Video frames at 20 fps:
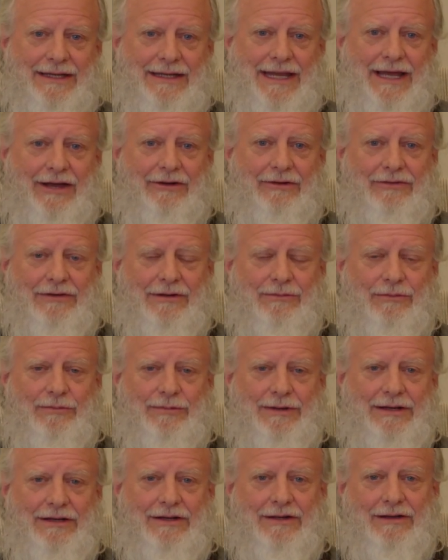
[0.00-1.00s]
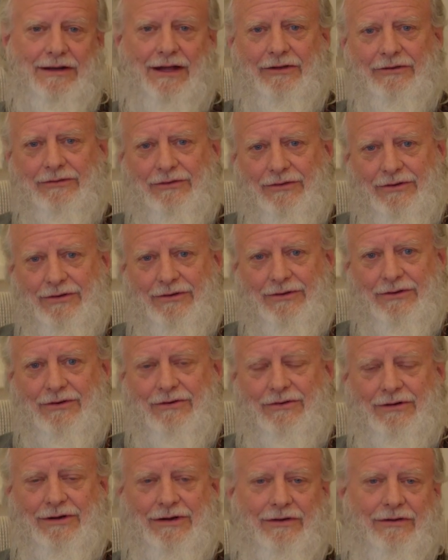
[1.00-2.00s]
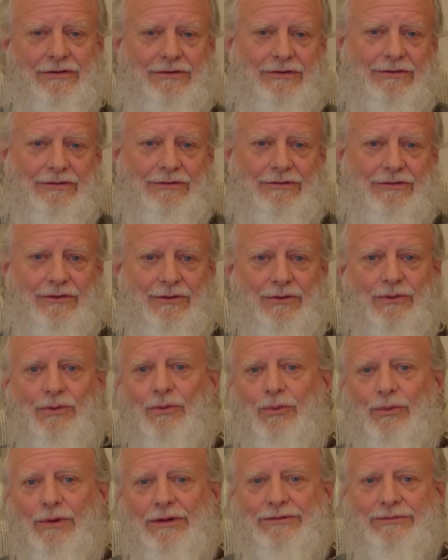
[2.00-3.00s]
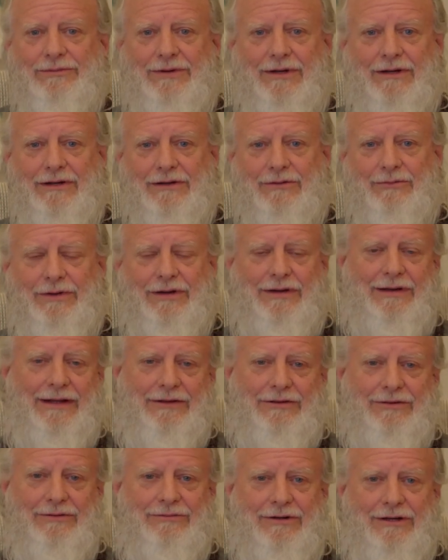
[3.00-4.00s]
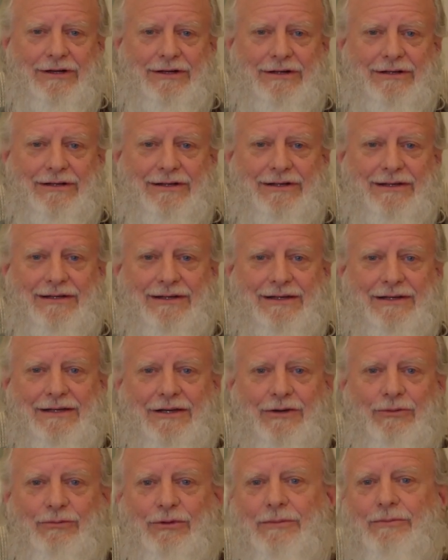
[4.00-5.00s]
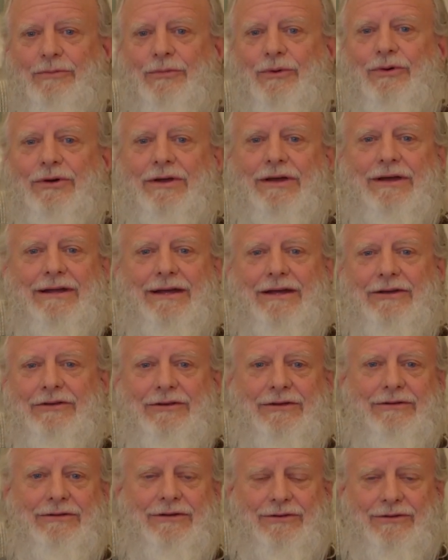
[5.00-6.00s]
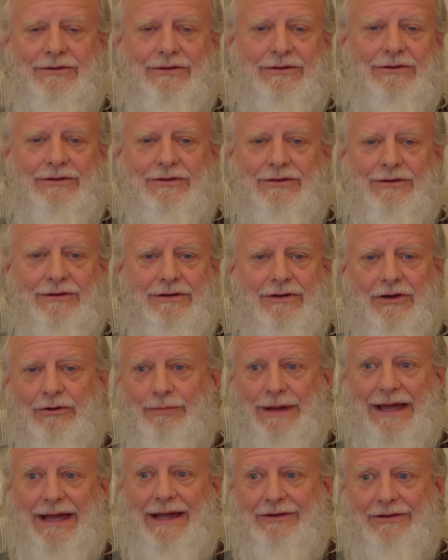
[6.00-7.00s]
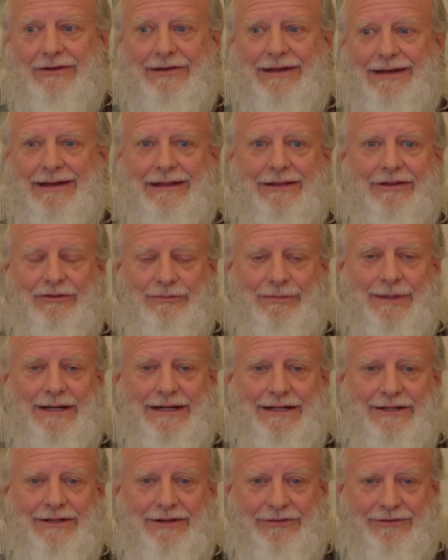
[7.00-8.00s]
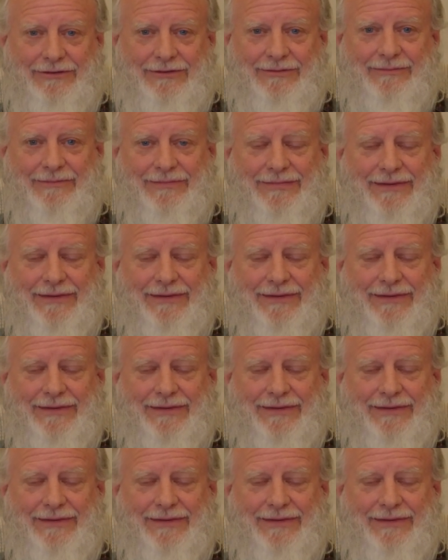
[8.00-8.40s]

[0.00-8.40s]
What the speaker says: Now I seem to be not so good according to so and so. What's wrong? What did I do wrong? What more could I do in order to go back to getting the smiles?